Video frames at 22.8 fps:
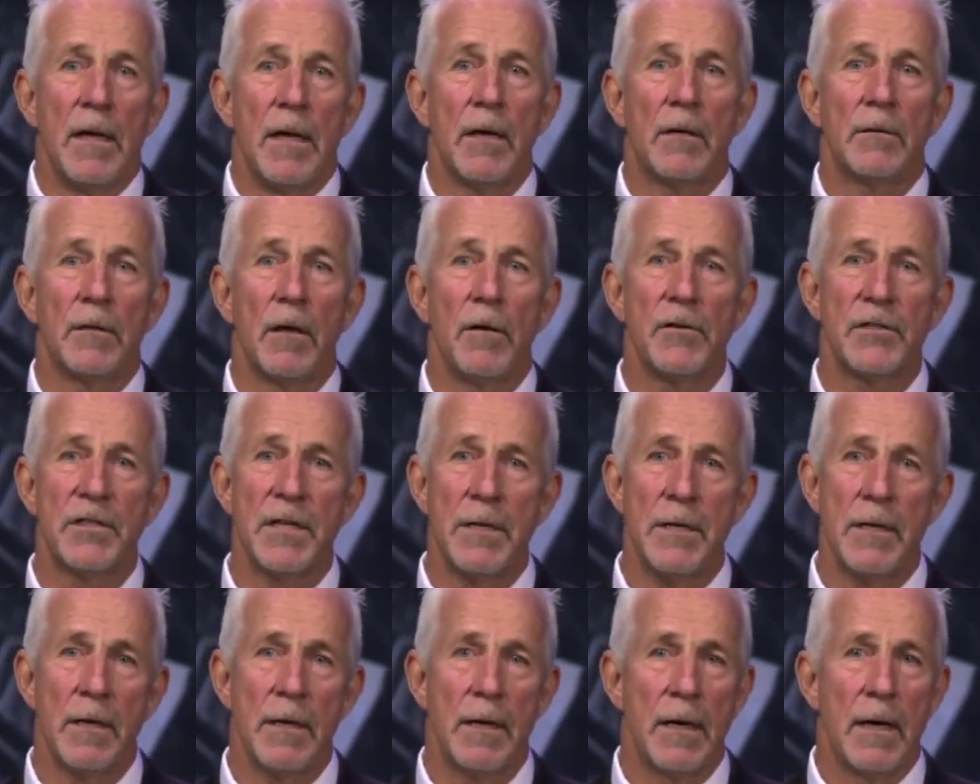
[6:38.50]
In
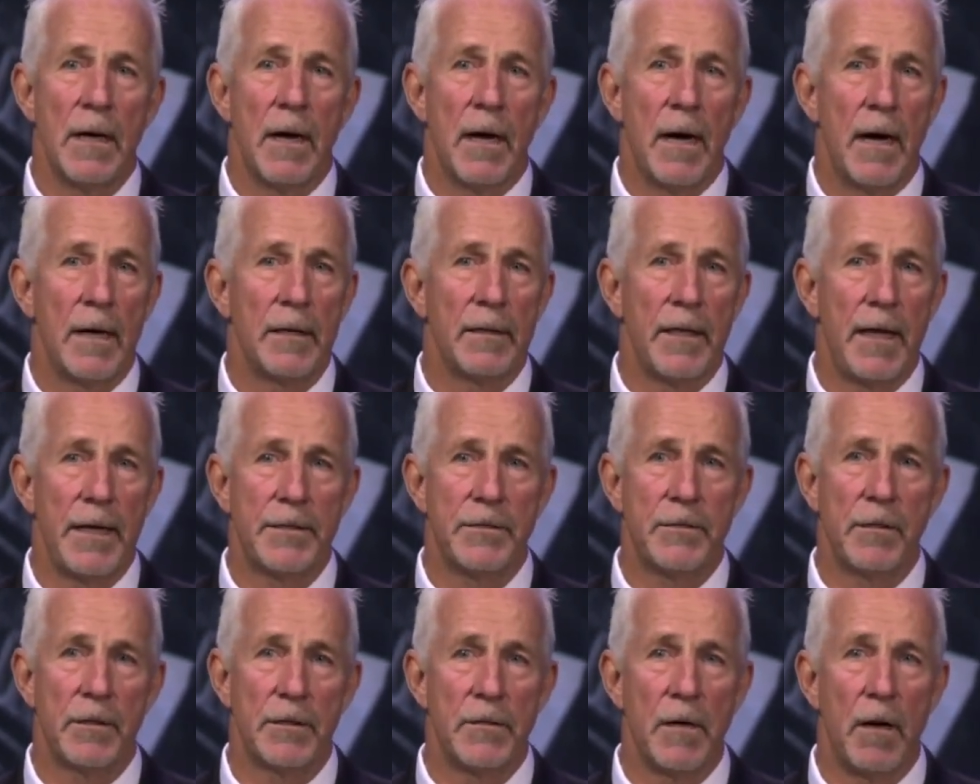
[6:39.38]
closing, I'd like
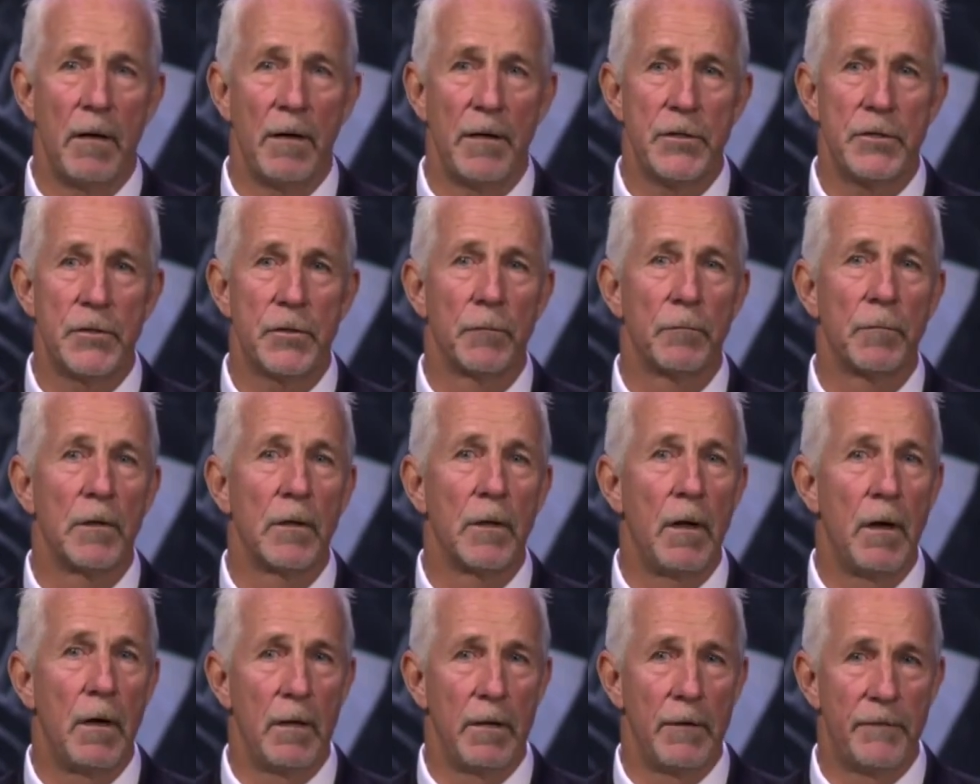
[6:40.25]
to acknowledge the real
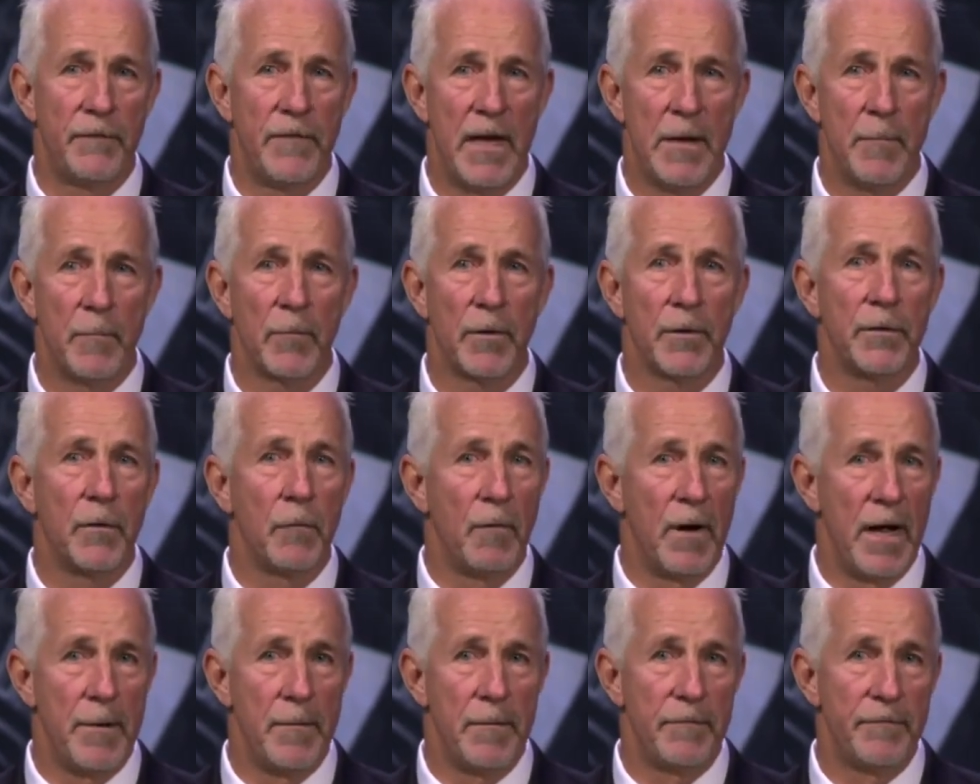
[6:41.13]
Hall of Famer in the
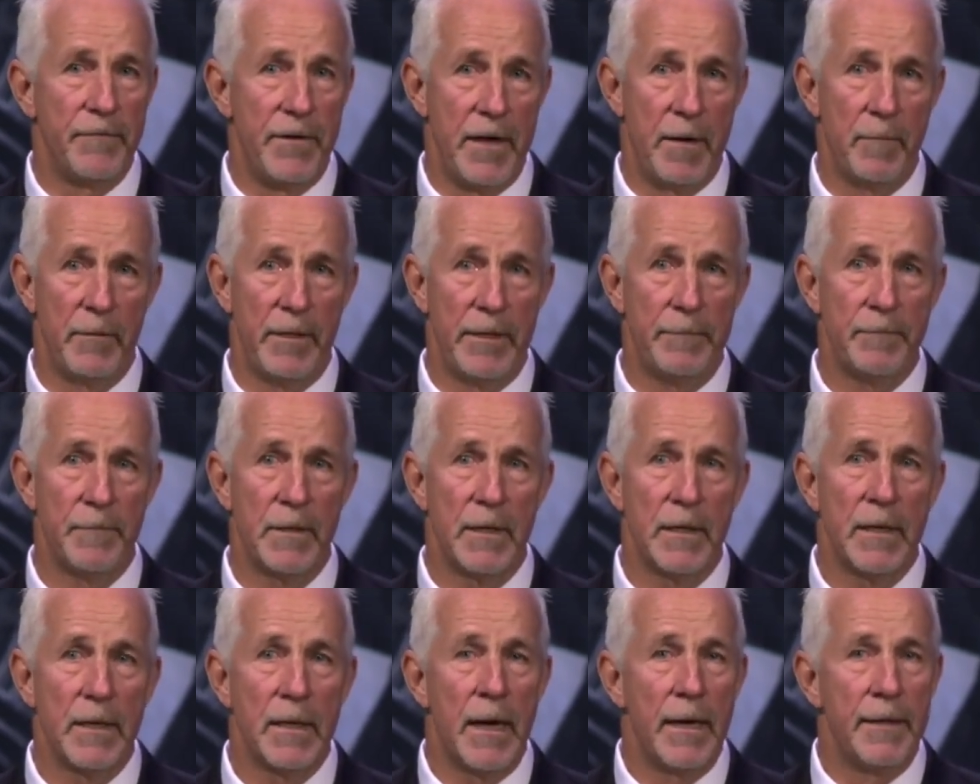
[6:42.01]
White family,
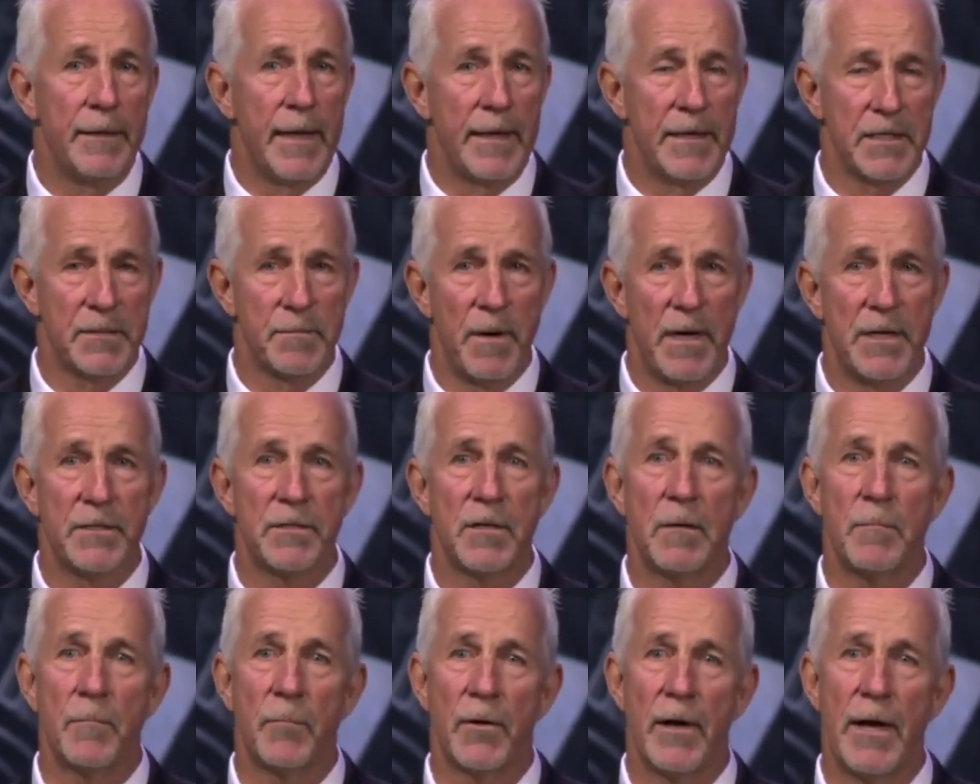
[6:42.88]
and that is my
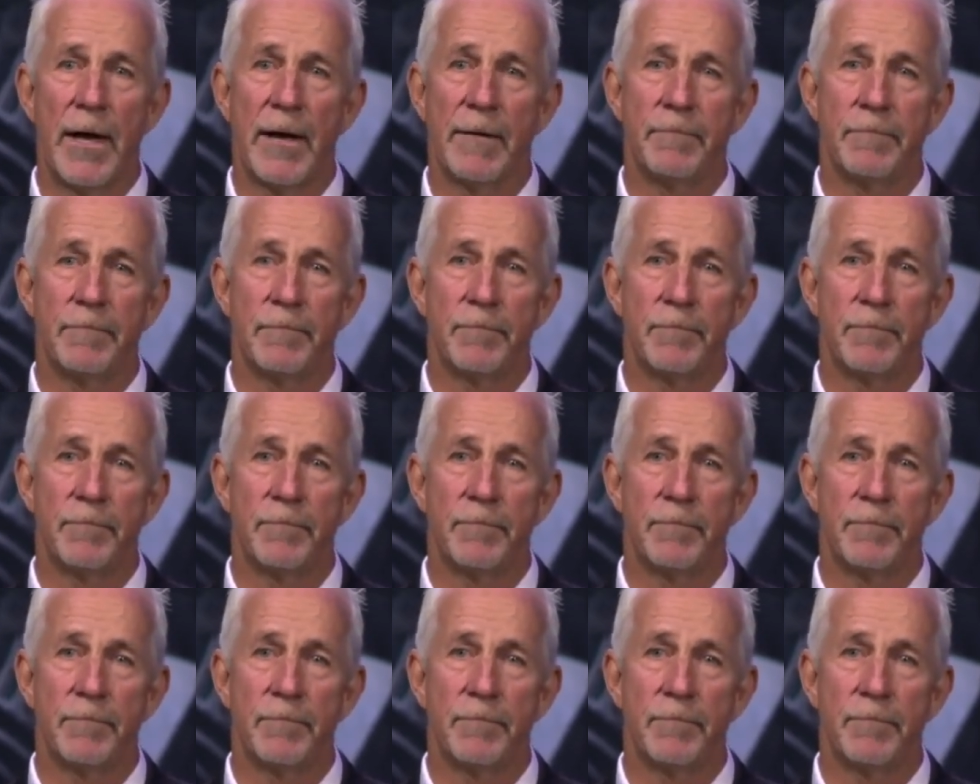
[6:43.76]
son Brad.